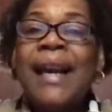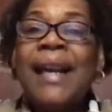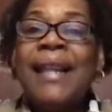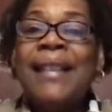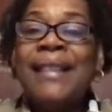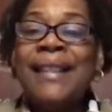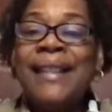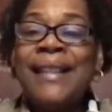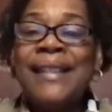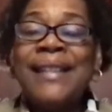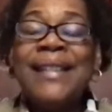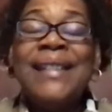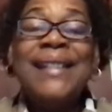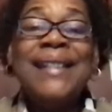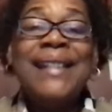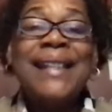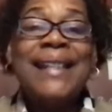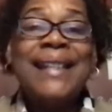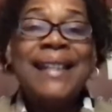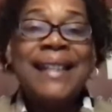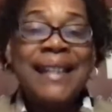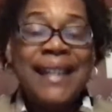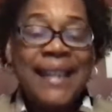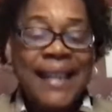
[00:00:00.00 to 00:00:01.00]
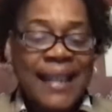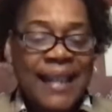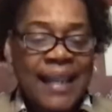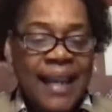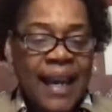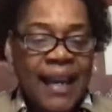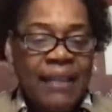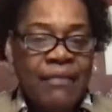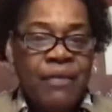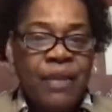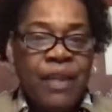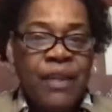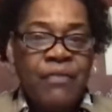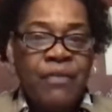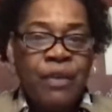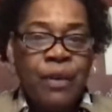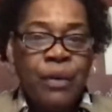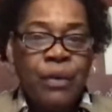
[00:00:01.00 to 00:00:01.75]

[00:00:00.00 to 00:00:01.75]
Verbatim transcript: and this is in the NIV